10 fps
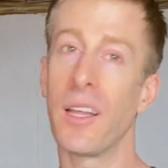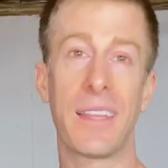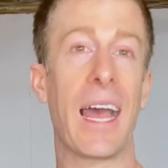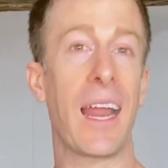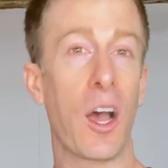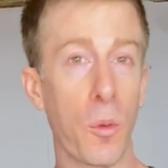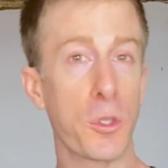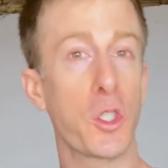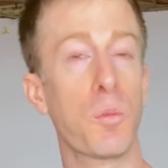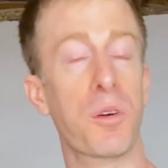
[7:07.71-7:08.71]
That
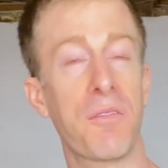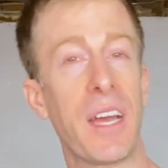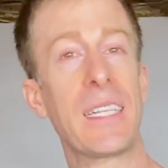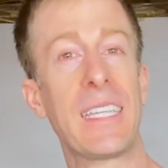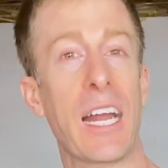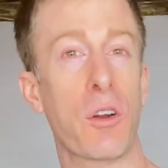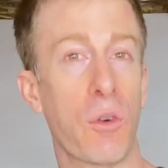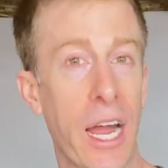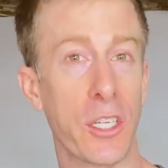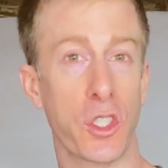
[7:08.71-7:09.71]
helps you prevent that
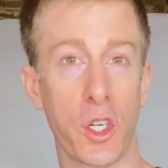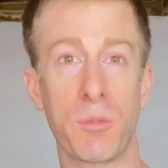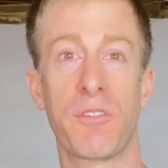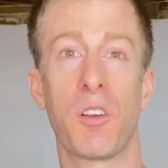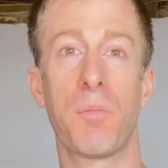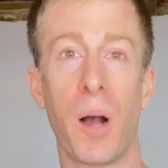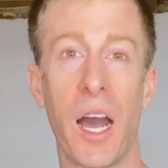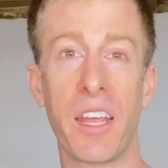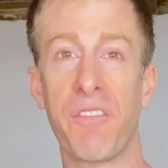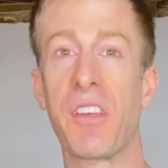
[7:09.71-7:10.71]
crash in terms of your
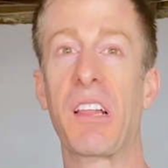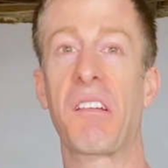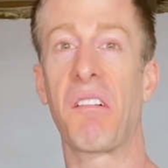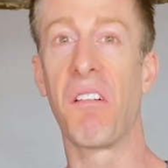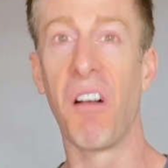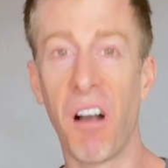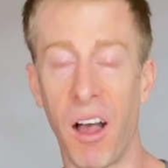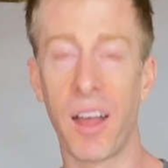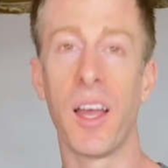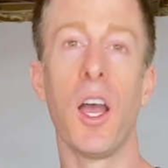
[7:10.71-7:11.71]
body feeling, ugh.